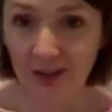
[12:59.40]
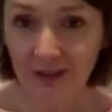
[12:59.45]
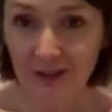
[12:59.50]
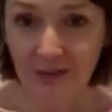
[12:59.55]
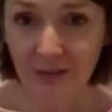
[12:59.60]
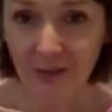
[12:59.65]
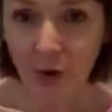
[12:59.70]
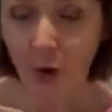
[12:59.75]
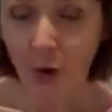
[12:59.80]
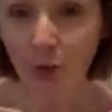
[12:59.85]

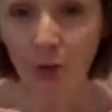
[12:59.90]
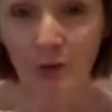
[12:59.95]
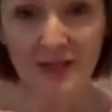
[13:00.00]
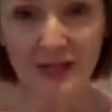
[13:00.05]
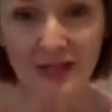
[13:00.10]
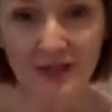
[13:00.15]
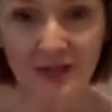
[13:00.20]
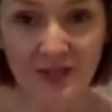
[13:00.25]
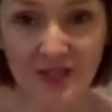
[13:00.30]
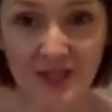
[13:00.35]
Always leave the
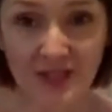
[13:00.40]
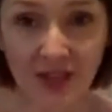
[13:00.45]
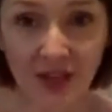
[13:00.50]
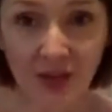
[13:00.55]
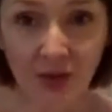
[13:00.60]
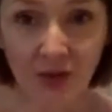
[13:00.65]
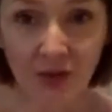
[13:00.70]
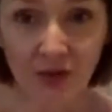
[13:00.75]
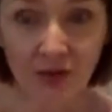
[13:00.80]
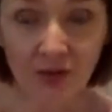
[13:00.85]
skin on.
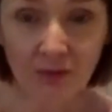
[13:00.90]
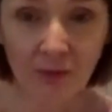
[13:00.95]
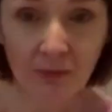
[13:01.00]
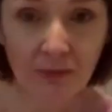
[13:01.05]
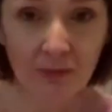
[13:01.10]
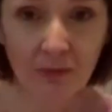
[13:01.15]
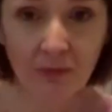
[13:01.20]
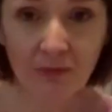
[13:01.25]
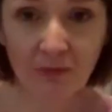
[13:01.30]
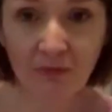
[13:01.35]

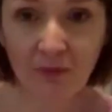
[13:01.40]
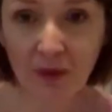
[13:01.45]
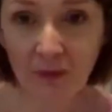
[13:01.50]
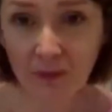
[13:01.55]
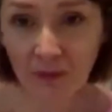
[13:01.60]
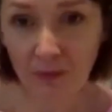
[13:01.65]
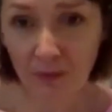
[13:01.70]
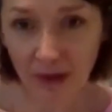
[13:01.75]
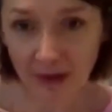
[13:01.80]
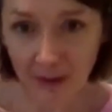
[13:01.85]
Very
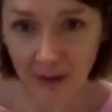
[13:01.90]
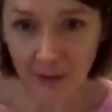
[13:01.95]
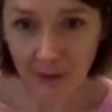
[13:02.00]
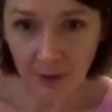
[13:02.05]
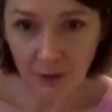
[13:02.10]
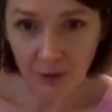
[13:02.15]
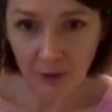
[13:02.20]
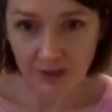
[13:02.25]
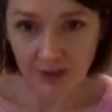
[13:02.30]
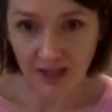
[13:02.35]
rarely peel
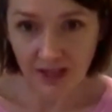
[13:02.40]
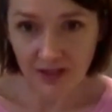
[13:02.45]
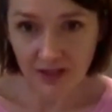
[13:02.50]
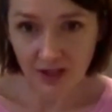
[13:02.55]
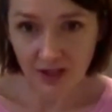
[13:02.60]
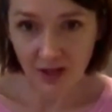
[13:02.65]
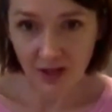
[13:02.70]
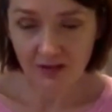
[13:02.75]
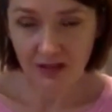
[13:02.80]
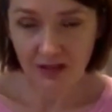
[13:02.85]

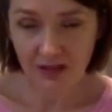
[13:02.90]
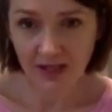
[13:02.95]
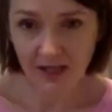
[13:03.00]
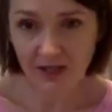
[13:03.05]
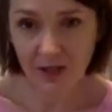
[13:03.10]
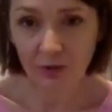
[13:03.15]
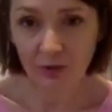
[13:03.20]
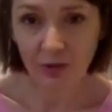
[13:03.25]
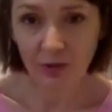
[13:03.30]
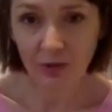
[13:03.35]
potatoes unless I'm
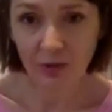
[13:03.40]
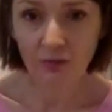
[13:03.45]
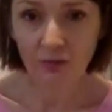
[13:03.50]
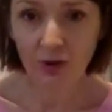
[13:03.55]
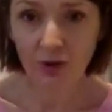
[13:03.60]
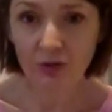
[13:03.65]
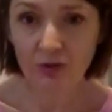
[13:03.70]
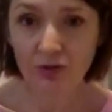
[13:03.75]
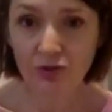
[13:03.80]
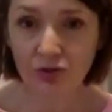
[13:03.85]
doing
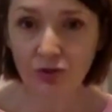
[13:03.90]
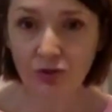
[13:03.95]
roast or